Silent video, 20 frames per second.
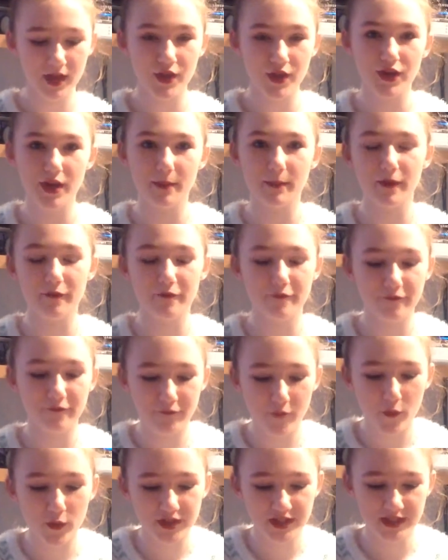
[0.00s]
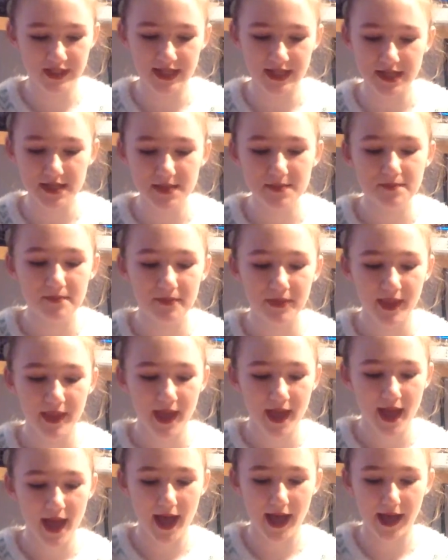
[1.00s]
Number 14,
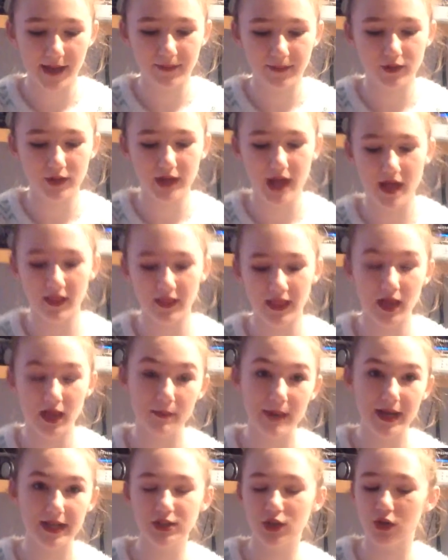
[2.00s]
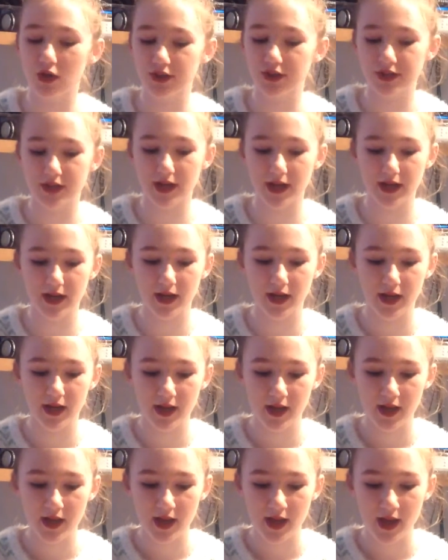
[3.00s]
I'm going to a Little Mix concert
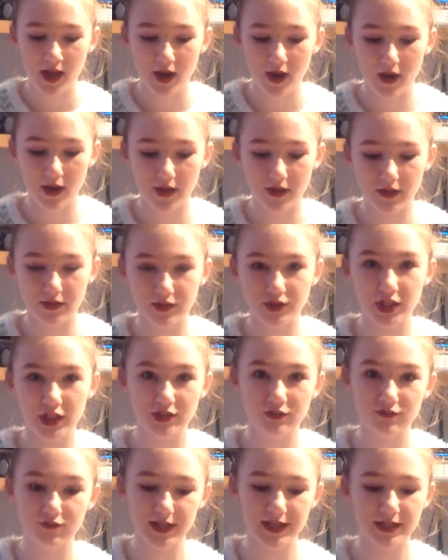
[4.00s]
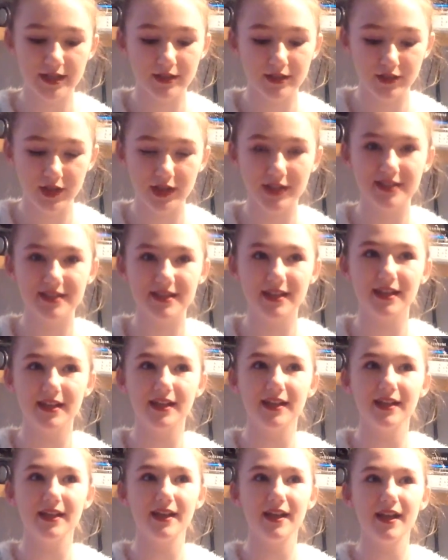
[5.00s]
just just
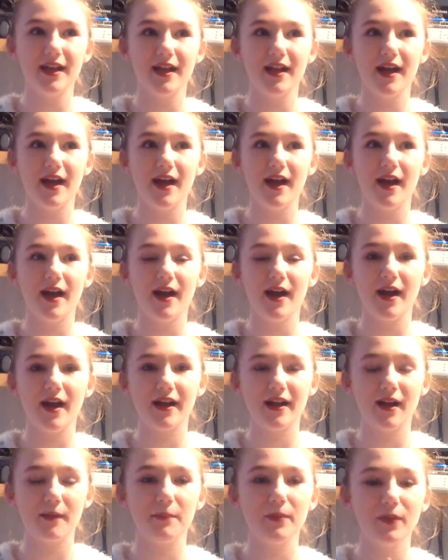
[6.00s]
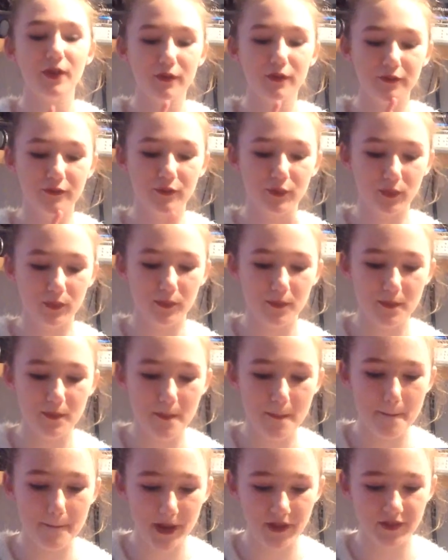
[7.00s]
a couple of
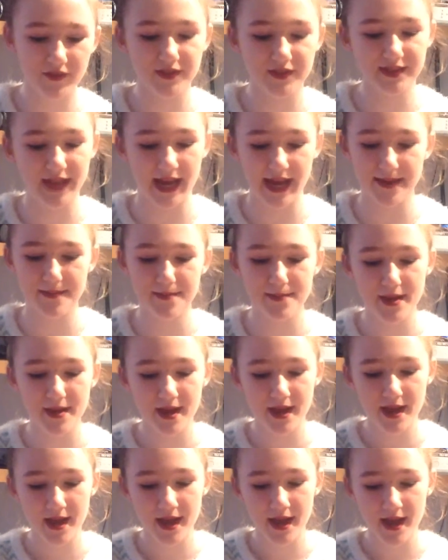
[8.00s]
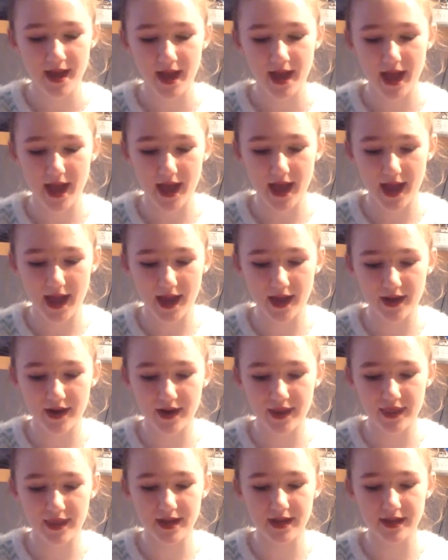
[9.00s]
months' time
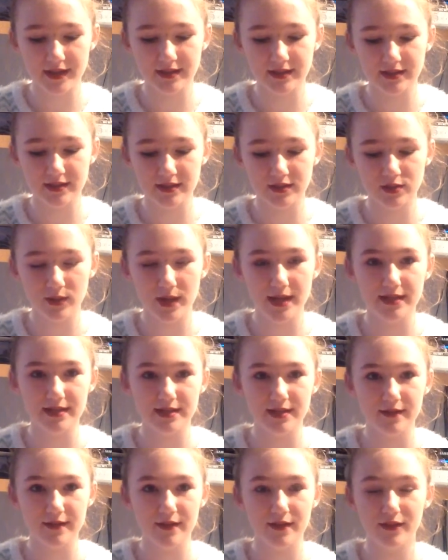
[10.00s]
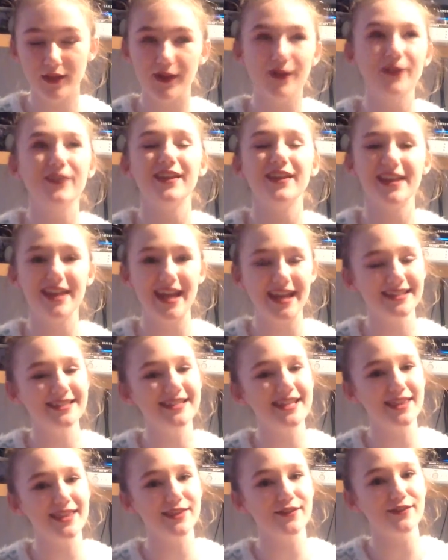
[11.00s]
and the 20 the, on the
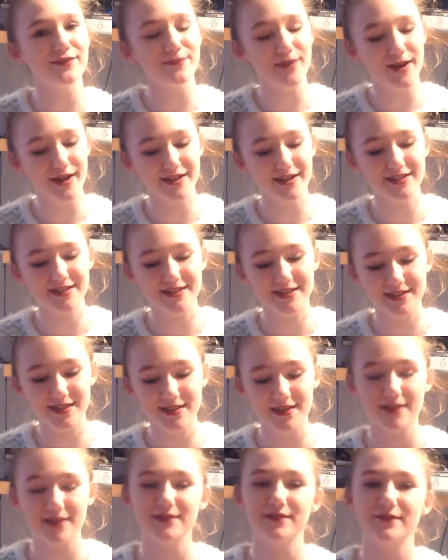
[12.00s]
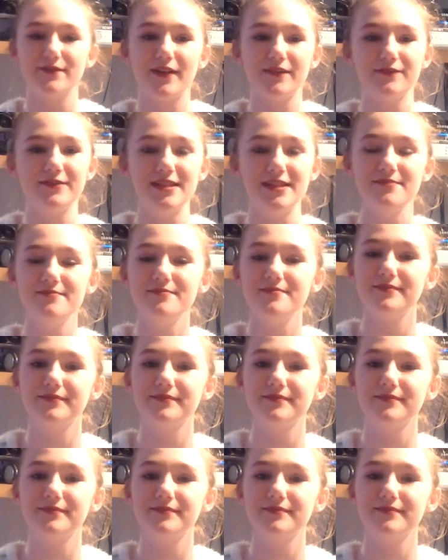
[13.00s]
19th of March 2015.